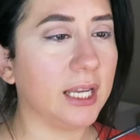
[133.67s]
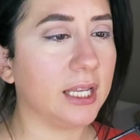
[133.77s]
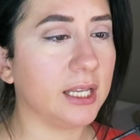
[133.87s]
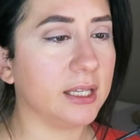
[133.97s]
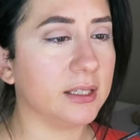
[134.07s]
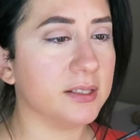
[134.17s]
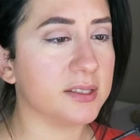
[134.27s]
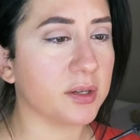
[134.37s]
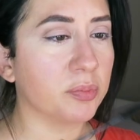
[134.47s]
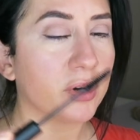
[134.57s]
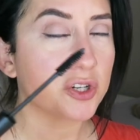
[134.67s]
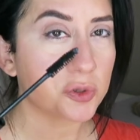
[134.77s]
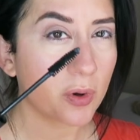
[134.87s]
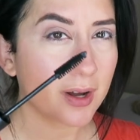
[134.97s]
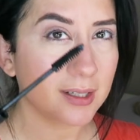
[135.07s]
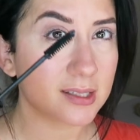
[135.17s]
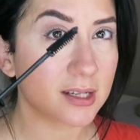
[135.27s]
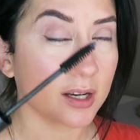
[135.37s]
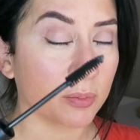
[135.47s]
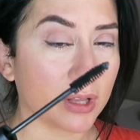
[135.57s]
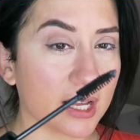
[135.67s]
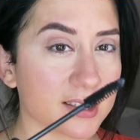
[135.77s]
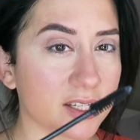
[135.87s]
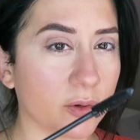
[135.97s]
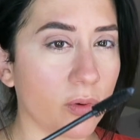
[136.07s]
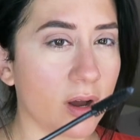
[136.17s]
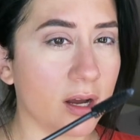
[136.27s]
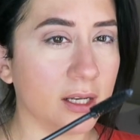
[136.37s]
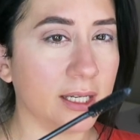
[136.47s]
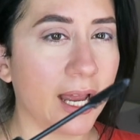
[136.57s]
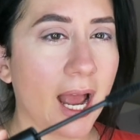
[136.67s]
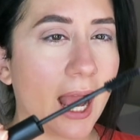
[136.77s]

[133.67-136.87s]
It is a brush wand, it's not a plastic wand.